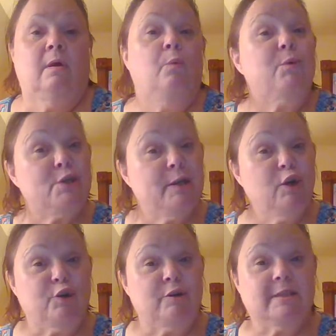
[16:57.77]
which I
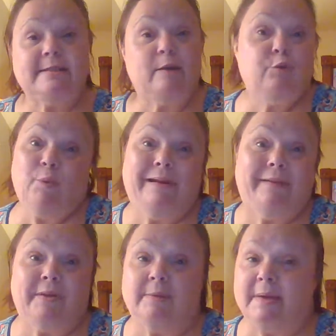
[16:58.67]
learned, because I don't know
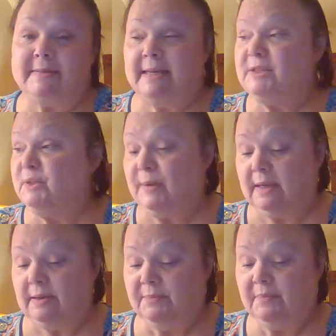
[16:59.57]
anything about tattooing,